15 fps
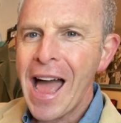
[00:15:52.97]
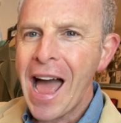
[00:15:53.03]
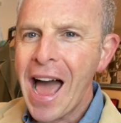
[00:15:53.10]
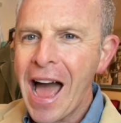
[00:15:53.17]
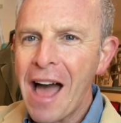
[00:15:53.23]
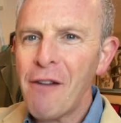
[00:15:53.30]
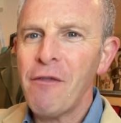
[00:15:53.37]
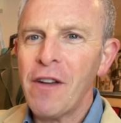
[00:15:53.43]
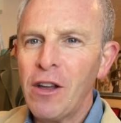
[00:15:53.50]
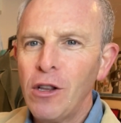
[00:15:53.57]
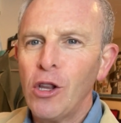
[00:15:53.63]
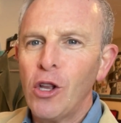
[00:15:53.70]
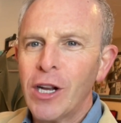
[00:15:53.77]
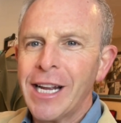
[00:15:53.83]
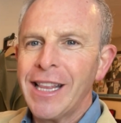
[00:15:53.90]
Have a
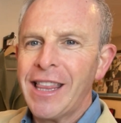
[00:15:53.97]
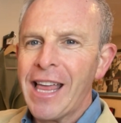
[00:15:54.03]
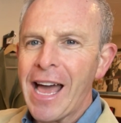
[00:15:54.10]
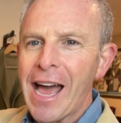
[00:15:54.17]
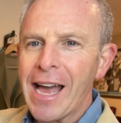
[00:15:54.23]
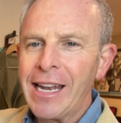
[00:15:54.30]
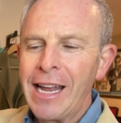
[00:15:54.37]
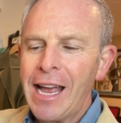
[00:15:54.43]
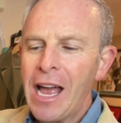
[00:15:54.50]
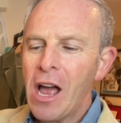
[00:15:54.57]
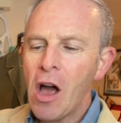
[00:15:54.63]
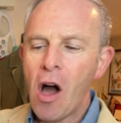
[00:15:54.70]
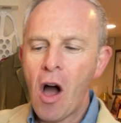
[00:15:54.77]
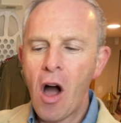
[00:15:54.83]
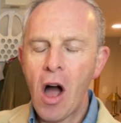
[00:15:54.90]
look at that.
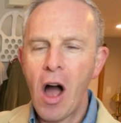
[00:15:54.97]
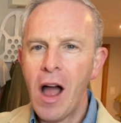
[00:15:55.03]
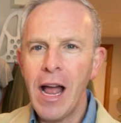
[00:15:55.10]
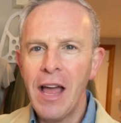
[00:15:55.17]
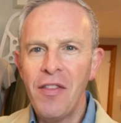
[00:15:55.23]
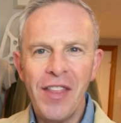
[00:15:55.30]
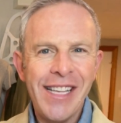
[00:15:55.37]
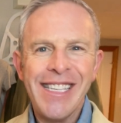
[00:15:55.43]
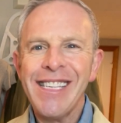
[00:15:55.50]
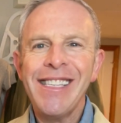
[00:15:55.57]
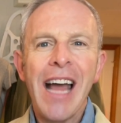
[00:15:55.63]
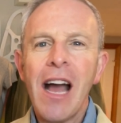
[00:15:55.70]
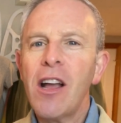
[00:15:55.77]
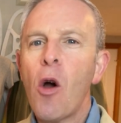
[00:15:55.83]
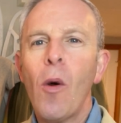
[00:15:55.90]
This is
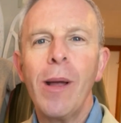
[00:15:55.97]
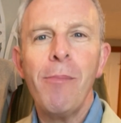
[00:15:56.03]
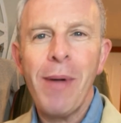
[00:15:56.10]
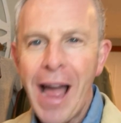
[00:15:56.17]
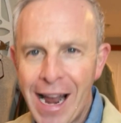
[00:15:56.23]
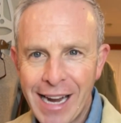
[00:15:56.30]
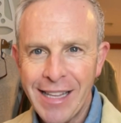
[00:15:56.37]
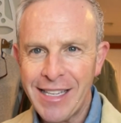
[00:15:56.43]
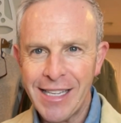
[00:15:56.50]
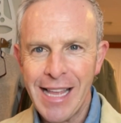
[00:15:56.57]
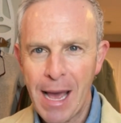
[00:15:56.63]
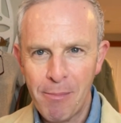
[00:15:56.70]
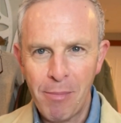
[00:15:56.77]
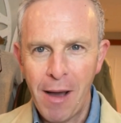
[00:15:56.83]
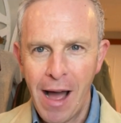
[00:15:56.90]
not going back into
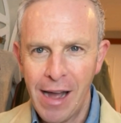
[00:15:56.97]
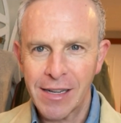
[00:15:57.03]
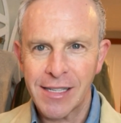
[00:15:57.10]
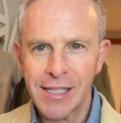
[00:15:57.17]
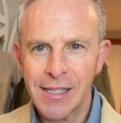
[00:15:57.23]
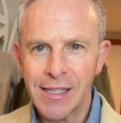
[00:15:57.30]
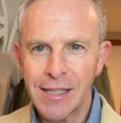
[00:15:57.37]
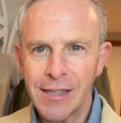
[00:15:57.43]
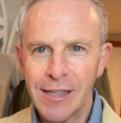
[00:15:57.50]
that box.